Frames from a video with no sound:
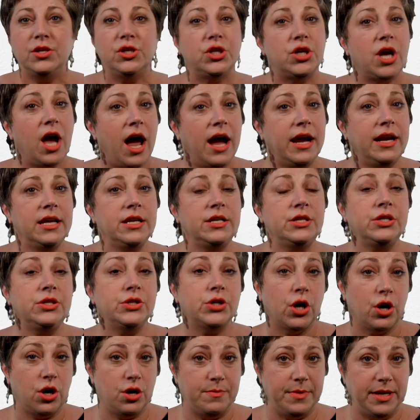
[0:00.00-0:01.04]
China
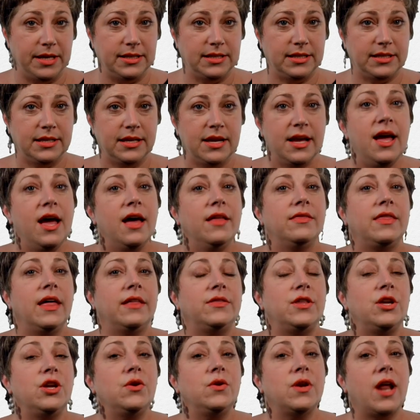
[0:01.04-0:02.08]
determined
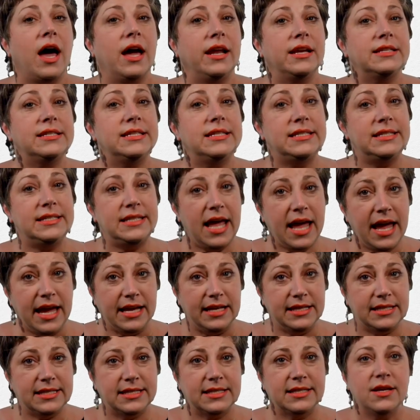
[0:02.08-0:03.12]
that the United
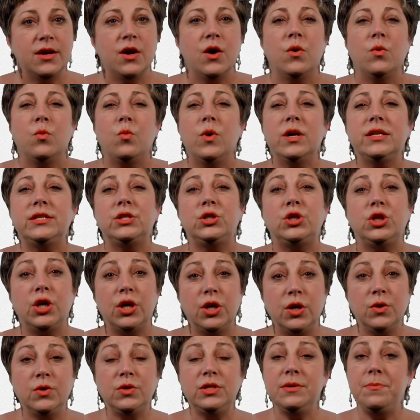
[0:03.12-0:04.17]
States was
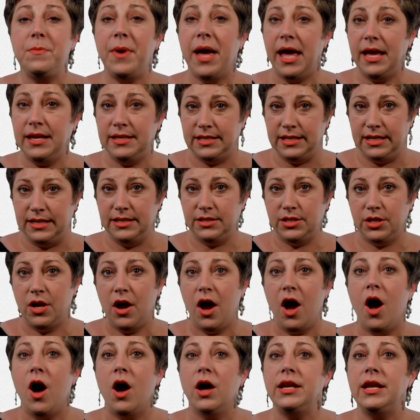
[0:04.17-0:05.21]
too dependent
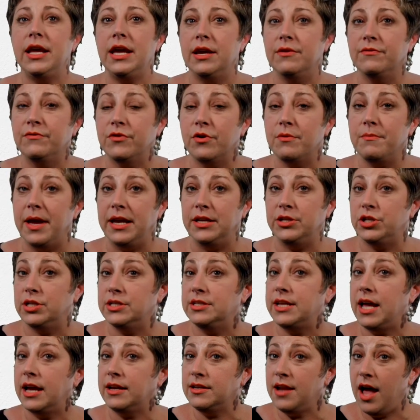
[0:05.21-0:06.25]
on
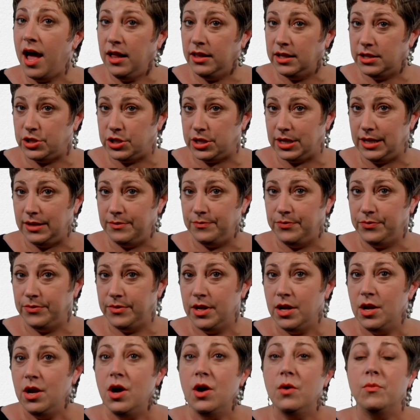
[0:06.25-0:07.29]
information technology,
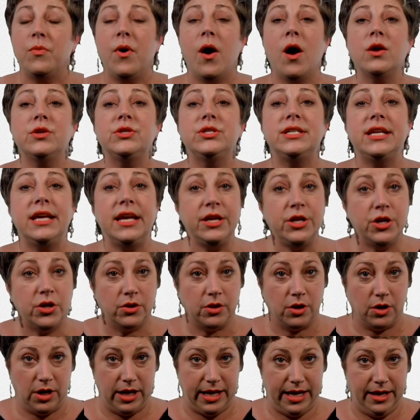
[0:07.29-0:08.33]

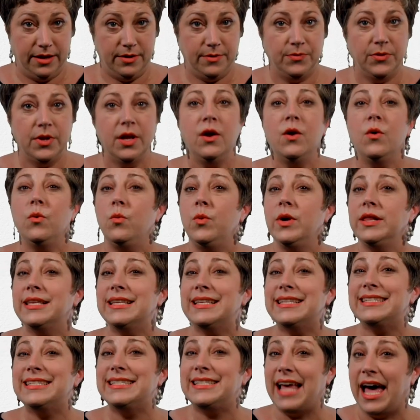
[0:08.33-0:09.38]
particularly
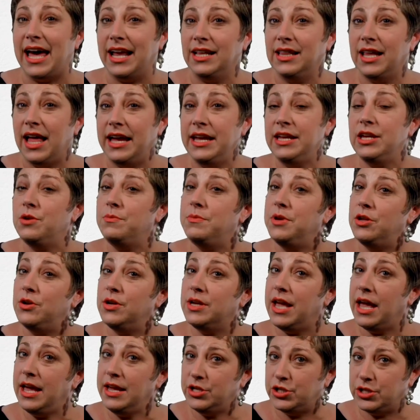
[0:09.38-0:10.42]
with satellite
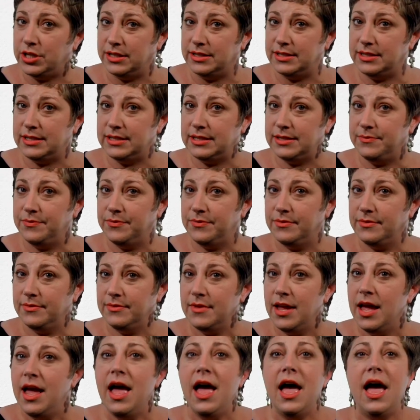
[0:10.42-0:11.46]
communications,
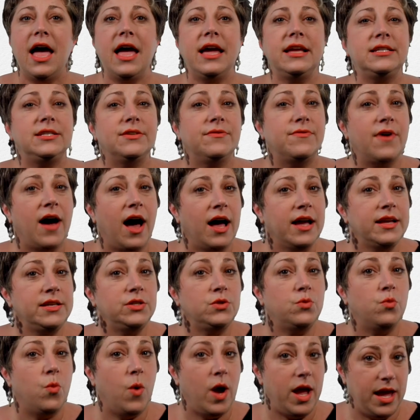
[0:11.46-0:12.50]
and
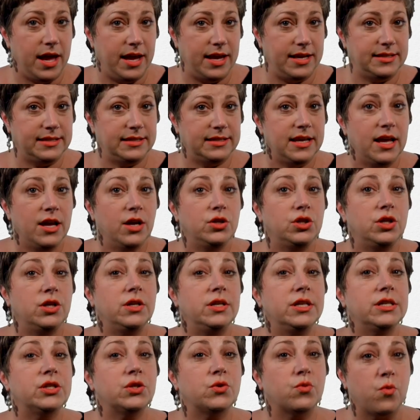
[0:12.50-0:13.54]
devised ways to
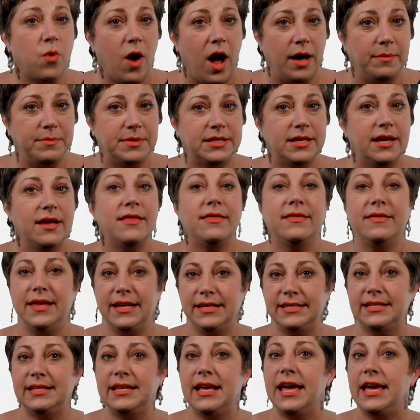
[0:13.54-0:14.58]
disrupt
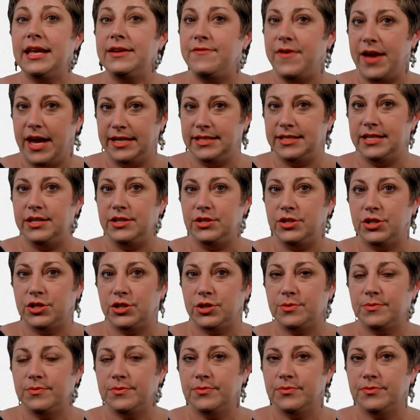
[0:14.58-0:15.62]
this
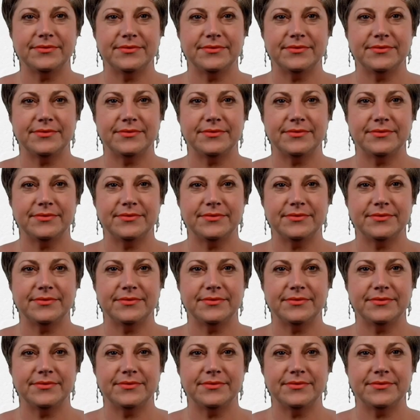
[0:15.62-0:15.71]
advantage.